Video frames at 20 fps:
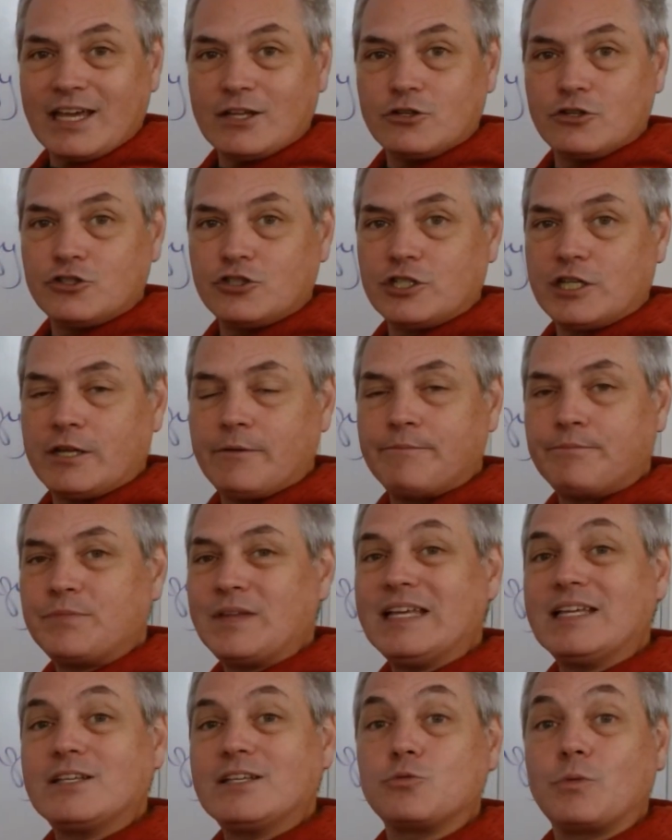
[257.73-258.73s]
energy
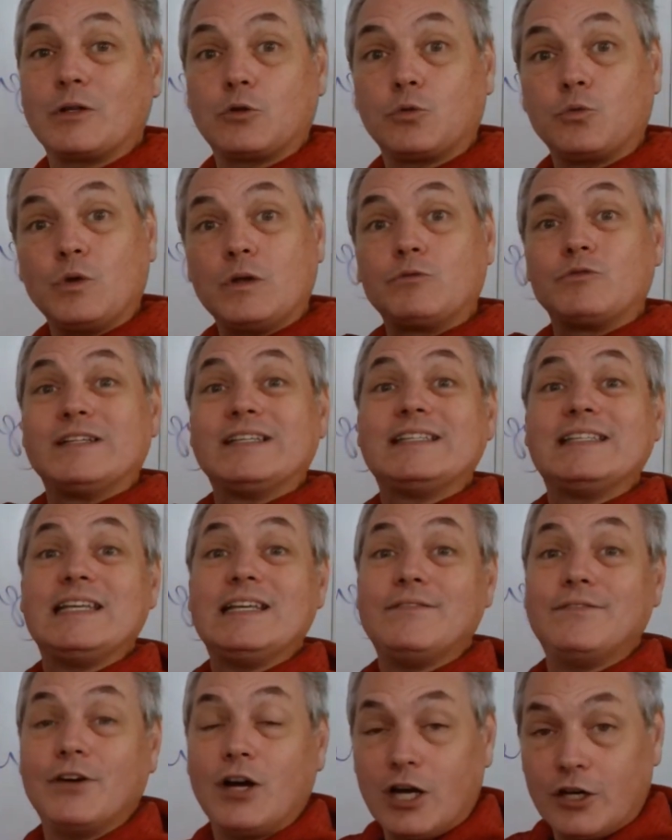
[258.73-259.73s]
is what we
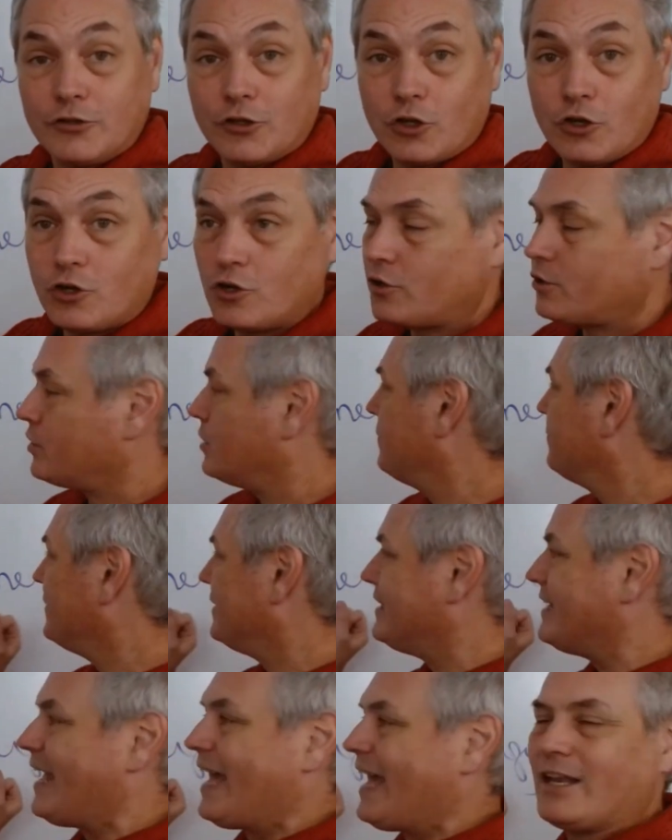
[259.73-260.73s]
receive on Earth,
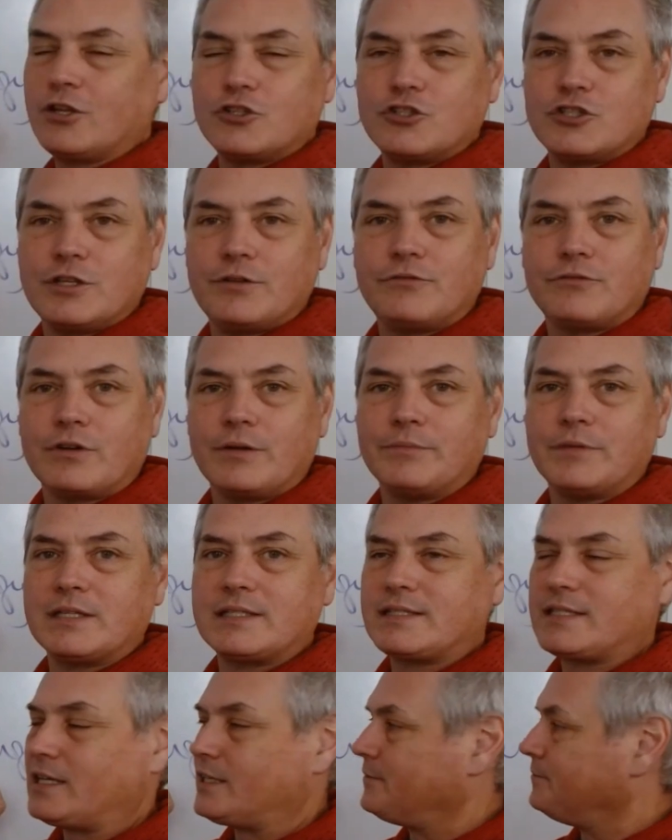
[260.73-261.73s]
the energy from the
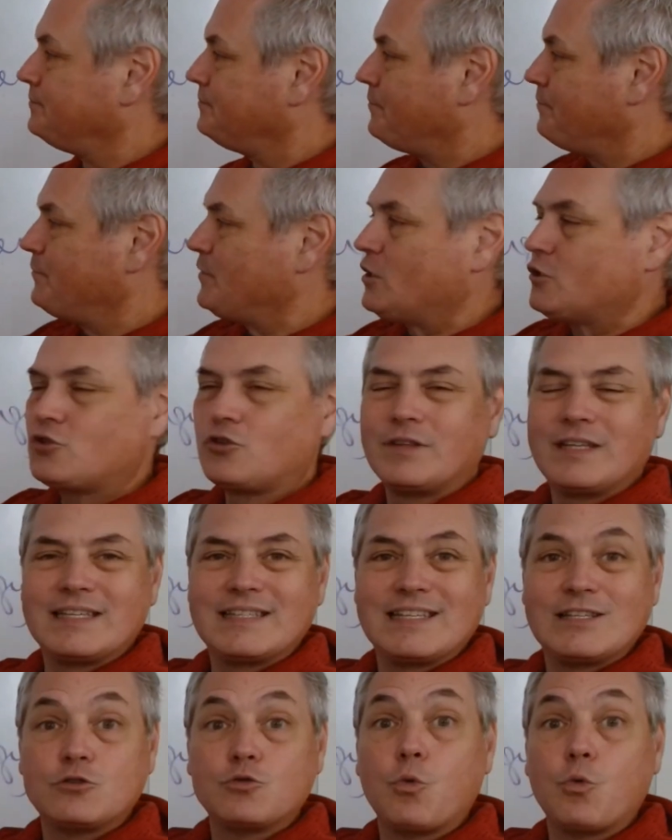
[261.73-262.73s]
sun. So
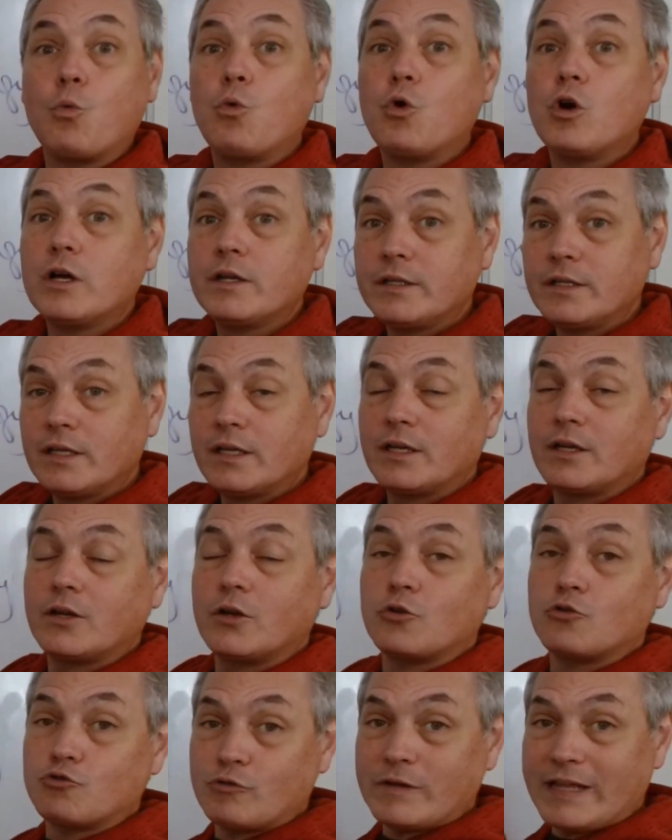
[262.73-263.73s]
this is one
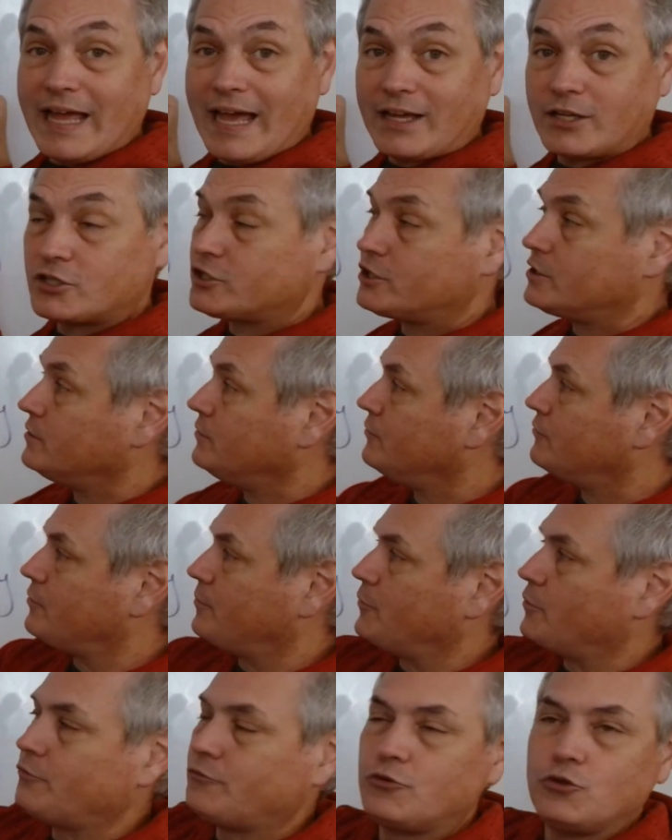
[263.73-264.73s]
reaction
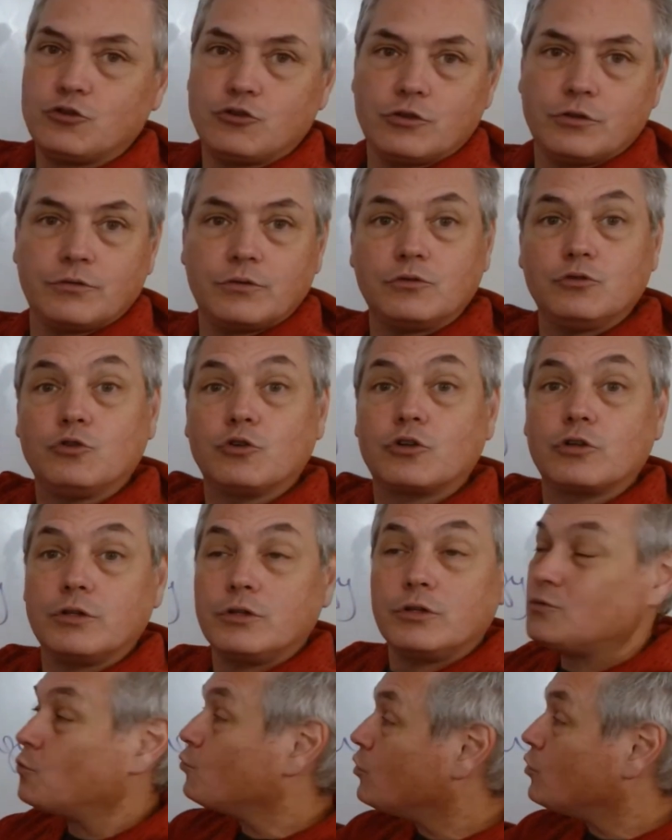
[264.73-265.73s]
from
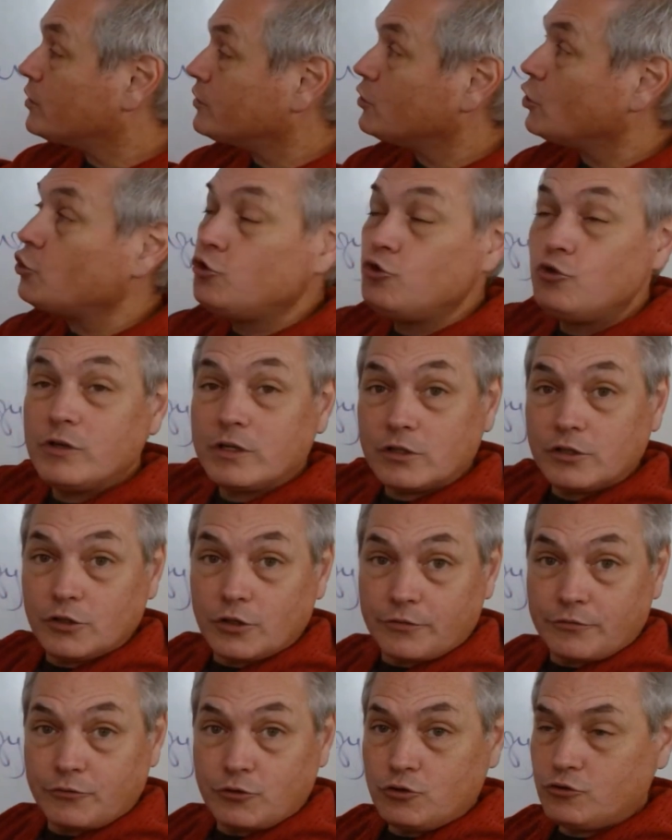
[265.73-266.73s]
one
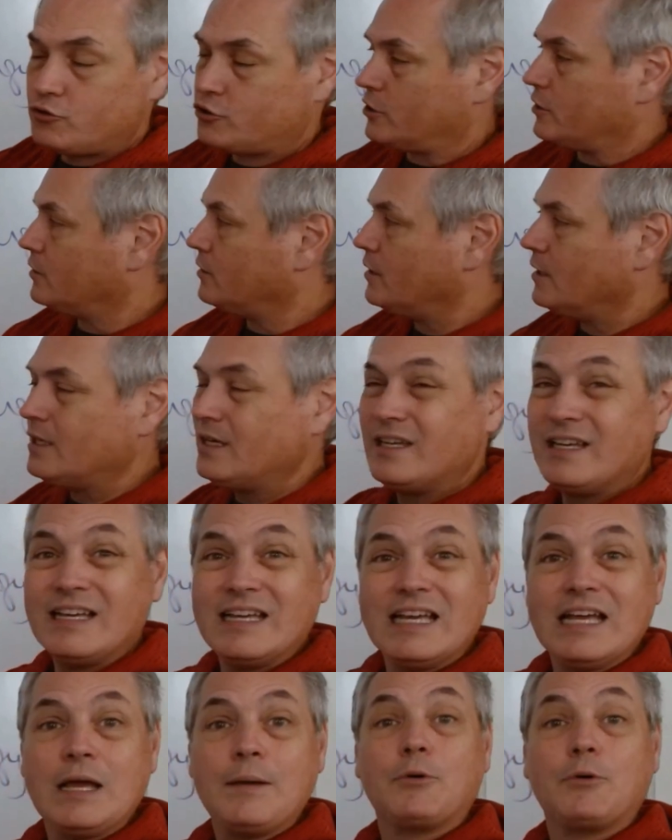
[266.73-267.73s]
nuclear fusion,
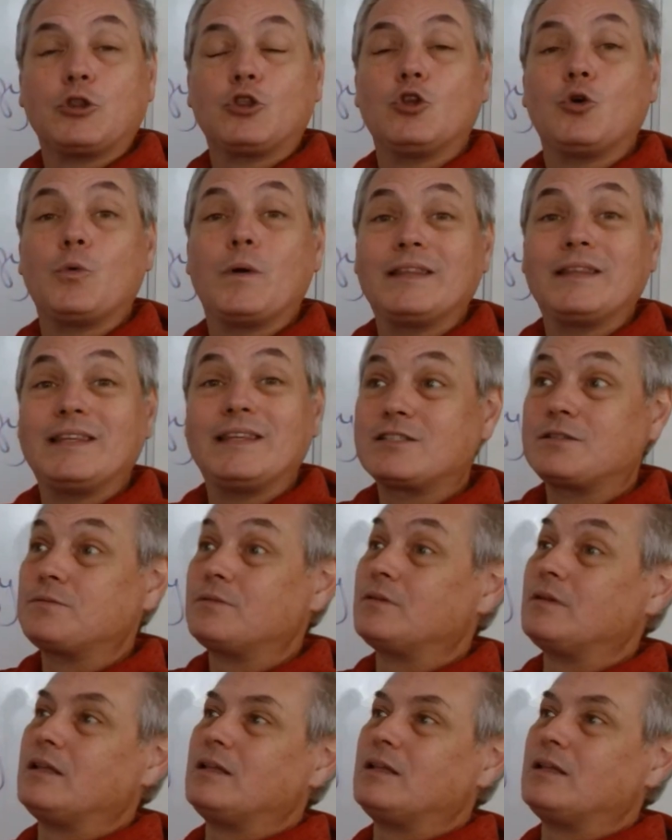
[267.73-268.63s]
but knowing the